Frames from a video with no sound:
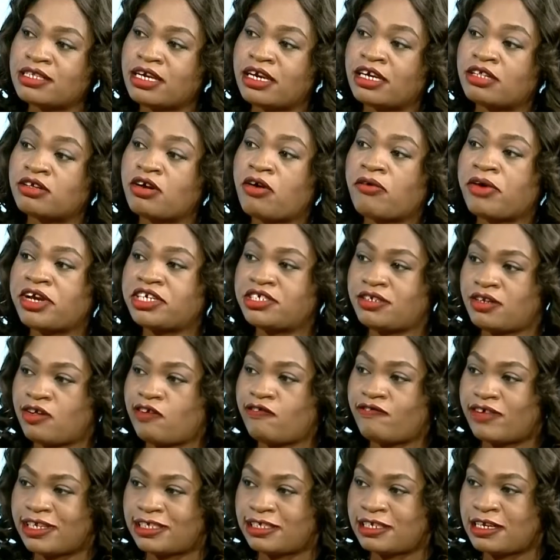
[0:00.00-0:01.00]
in correctional
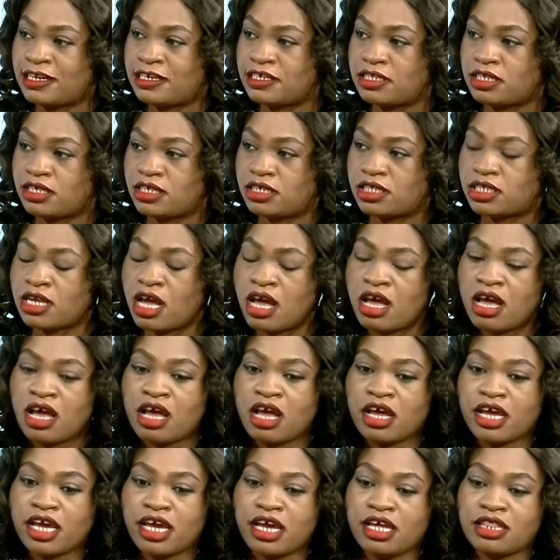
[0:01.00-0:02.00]
facilities.
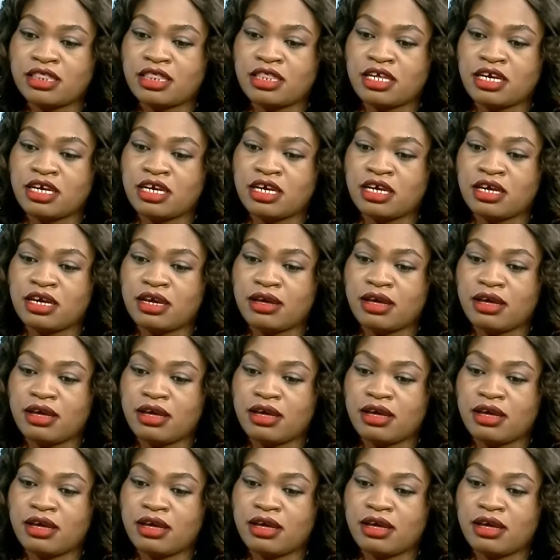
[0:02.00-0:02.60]
The